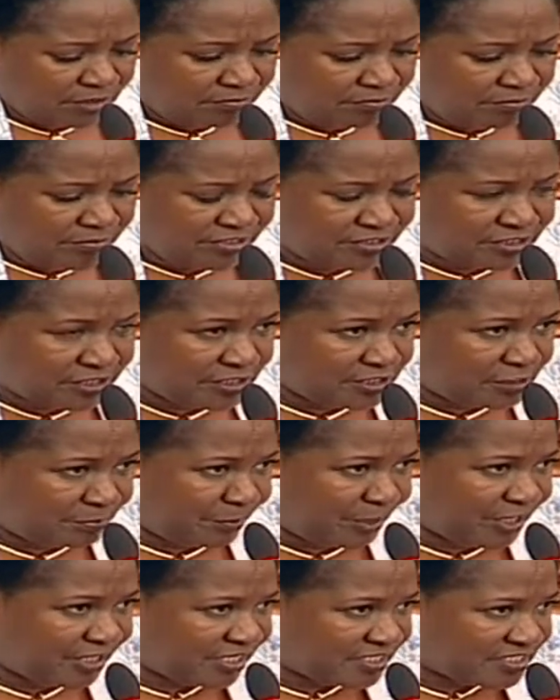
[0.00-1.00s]
Mr.
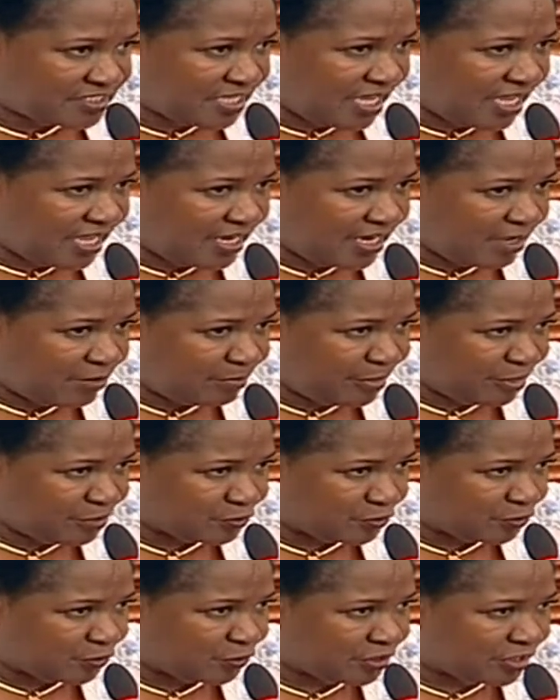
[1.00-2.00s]
Speaker, sir, allow me
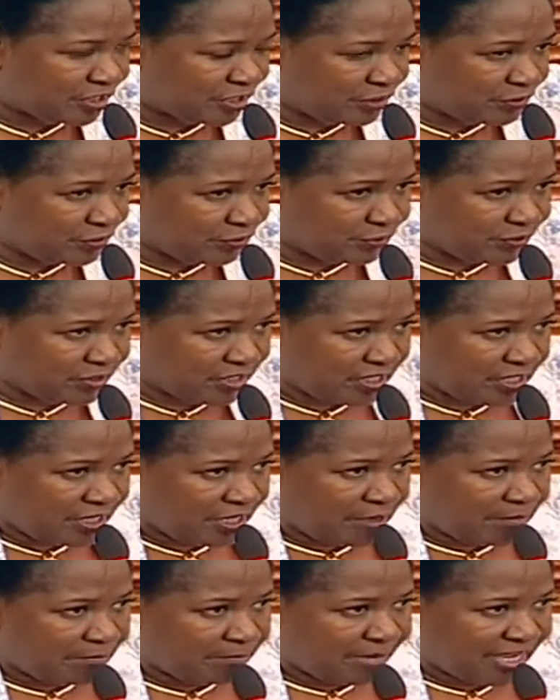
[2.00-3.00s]
to conclude
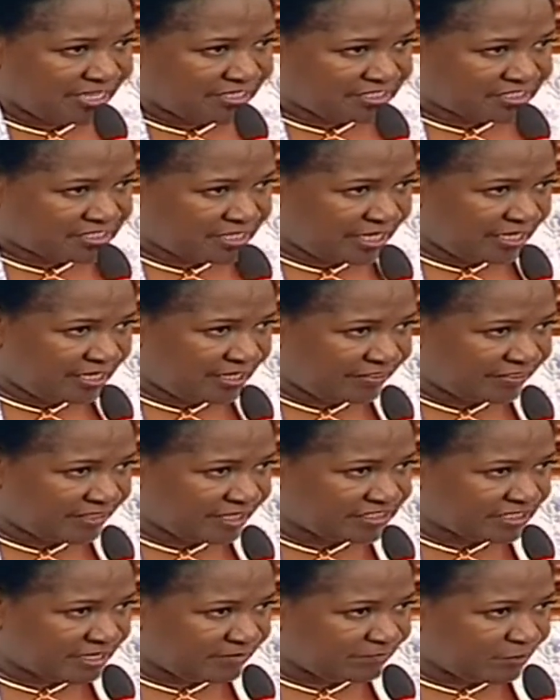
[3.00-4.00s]
by saying
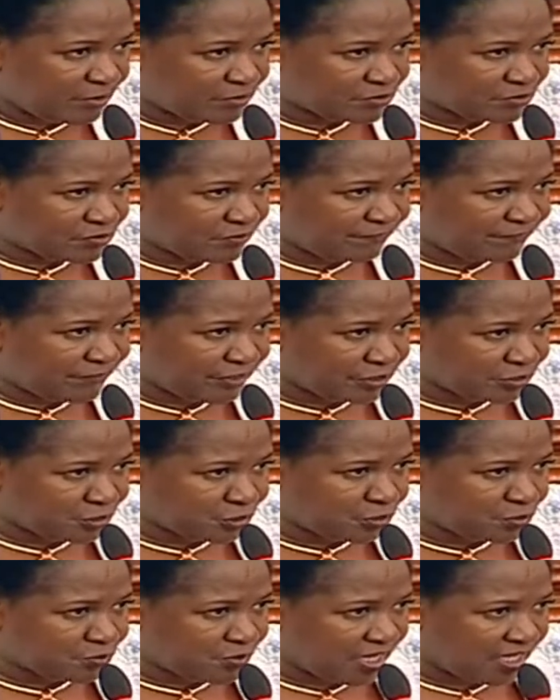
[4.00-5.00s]
that I'm also very
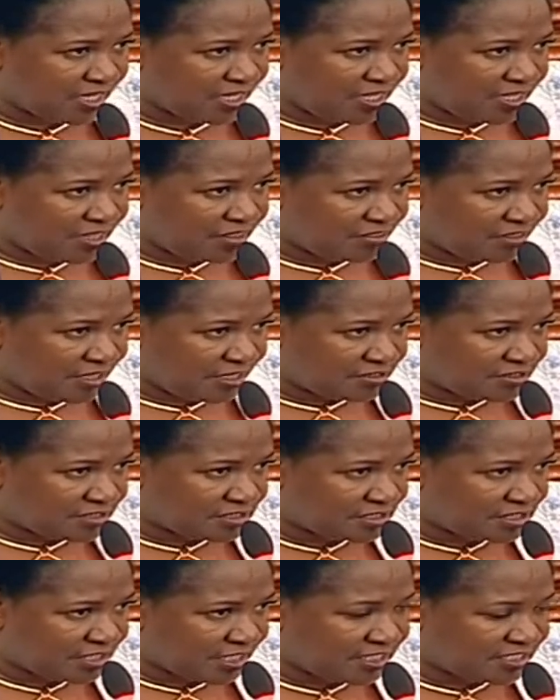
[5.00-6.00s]
sure that
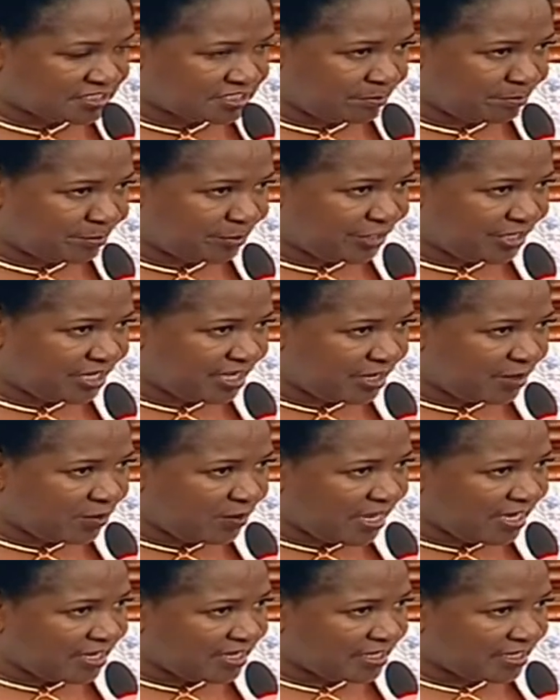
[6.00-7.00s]
Senator Boni
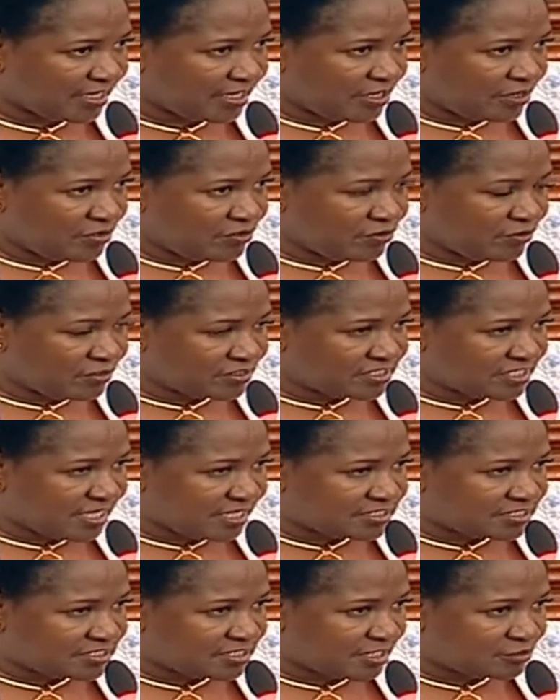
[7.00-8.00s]
Alwale knows
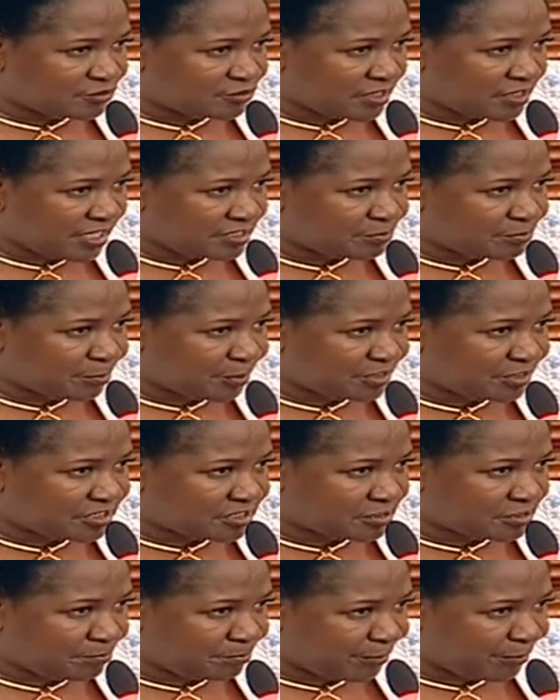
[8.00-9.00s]
that the
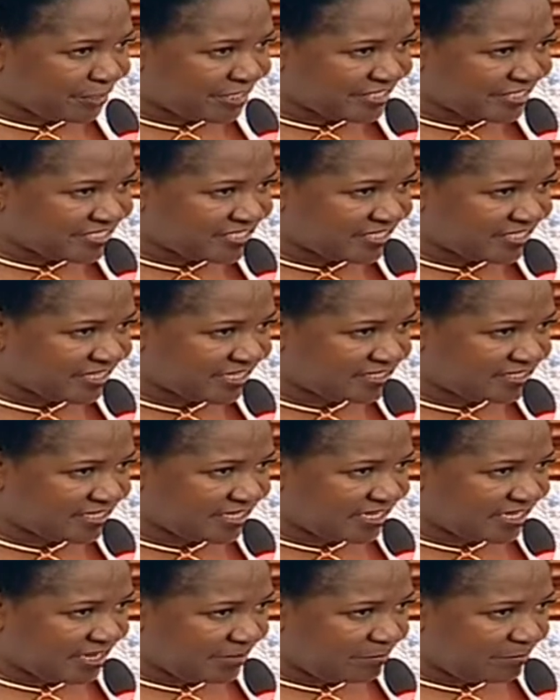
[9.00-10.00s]
transport policy that
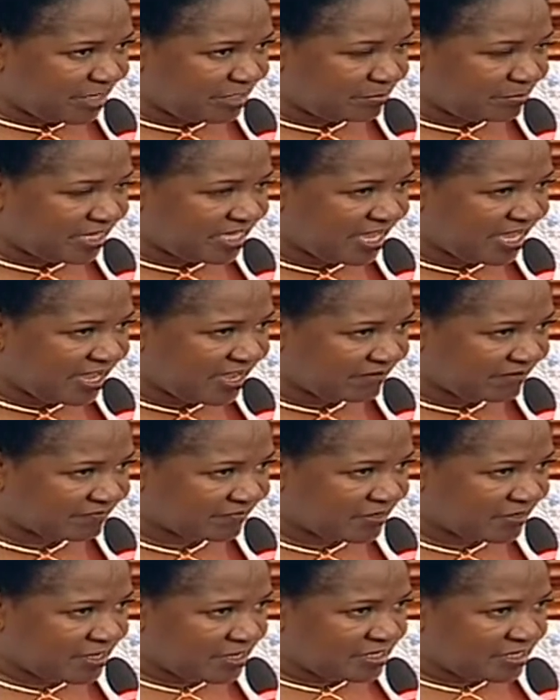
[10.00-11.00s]
the government may
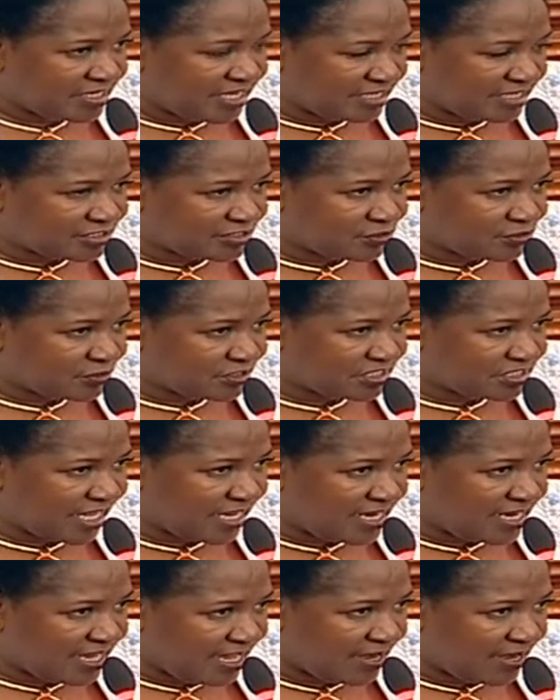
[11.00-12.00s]
have does not
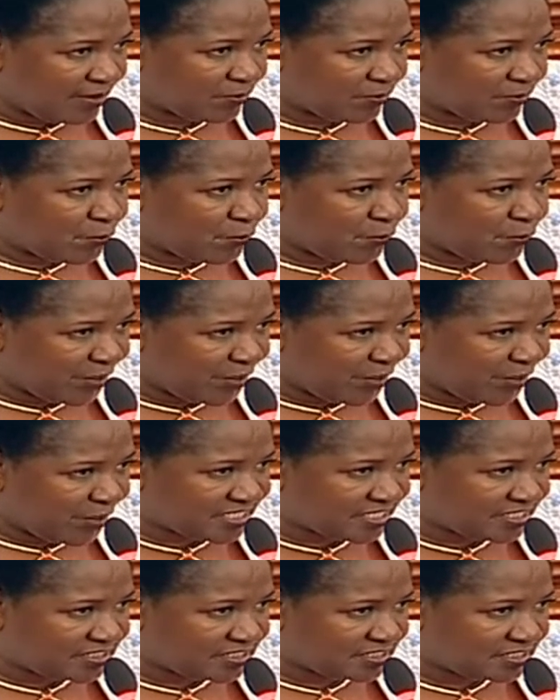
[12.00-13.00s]
allow
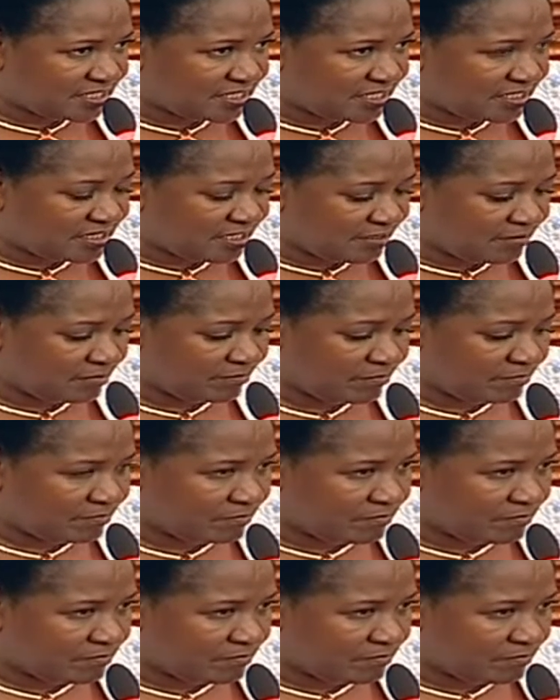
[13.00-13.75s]
wastage in the